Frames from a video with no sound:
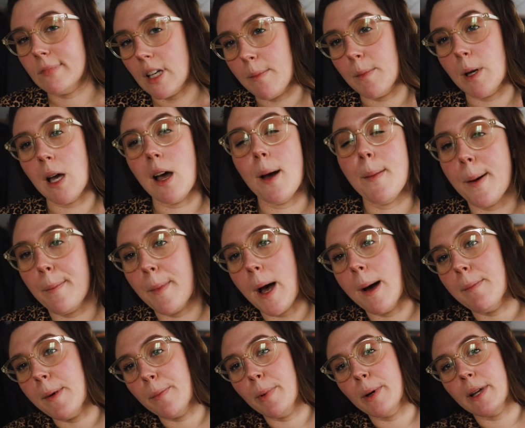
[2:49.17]
I'm, I'm,
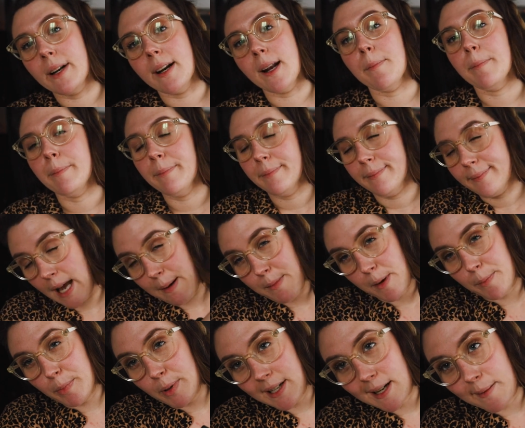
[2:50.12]
I'm gonna put it up, I'm
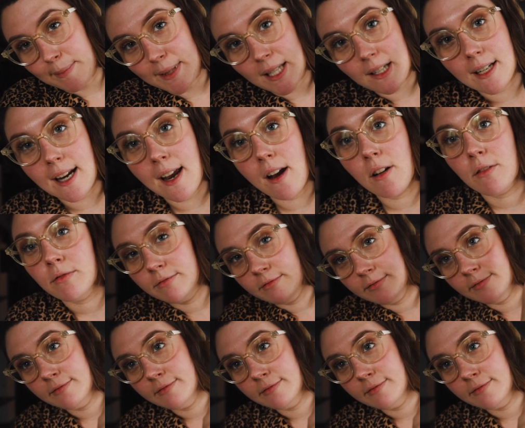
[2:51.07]
gonna put it up there now.